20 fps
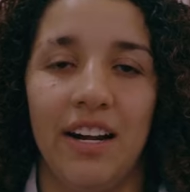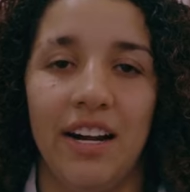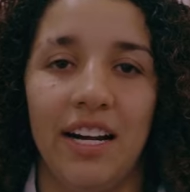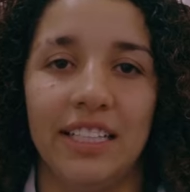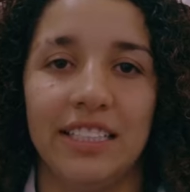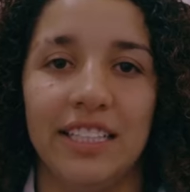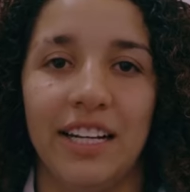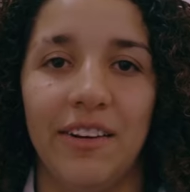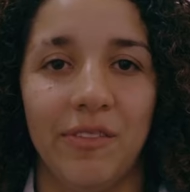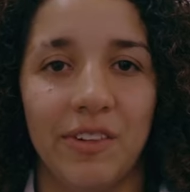
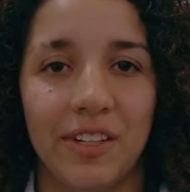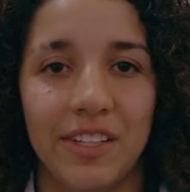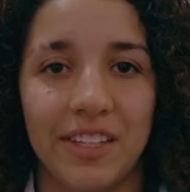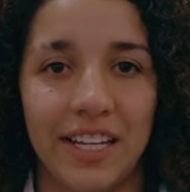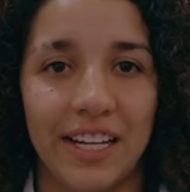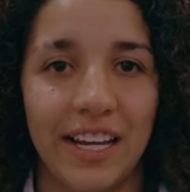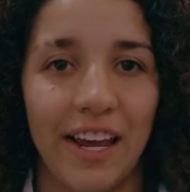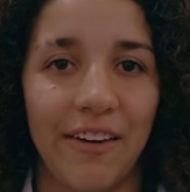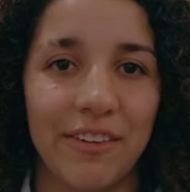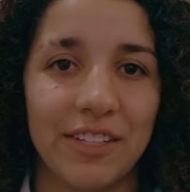I definitely
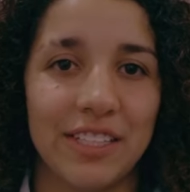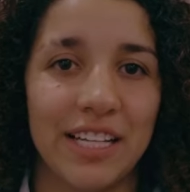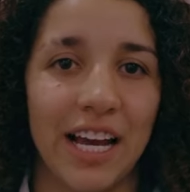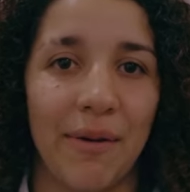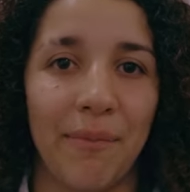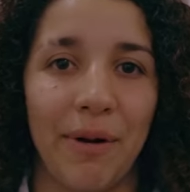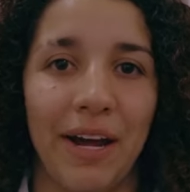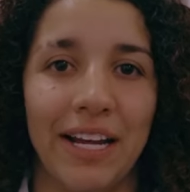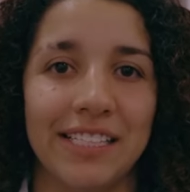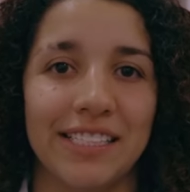think every
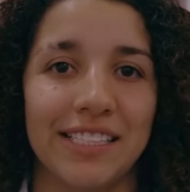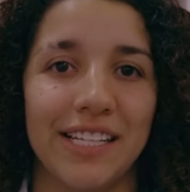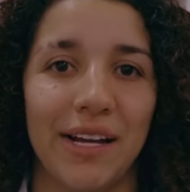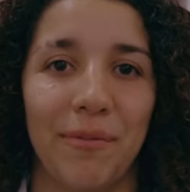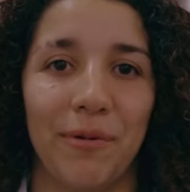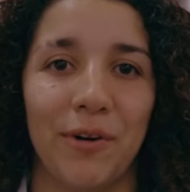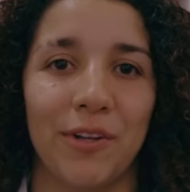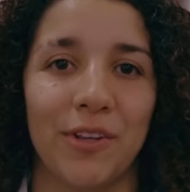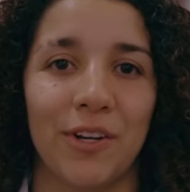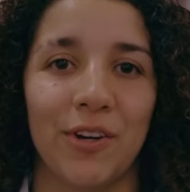time I
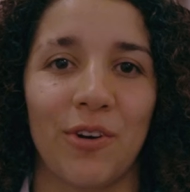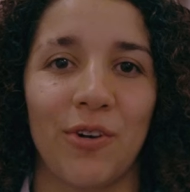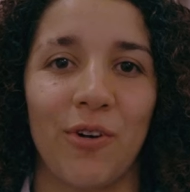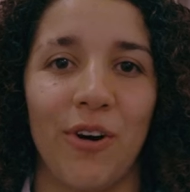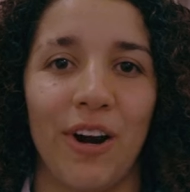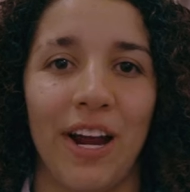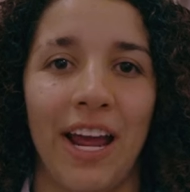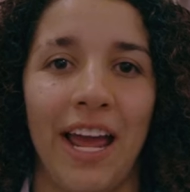step on the court,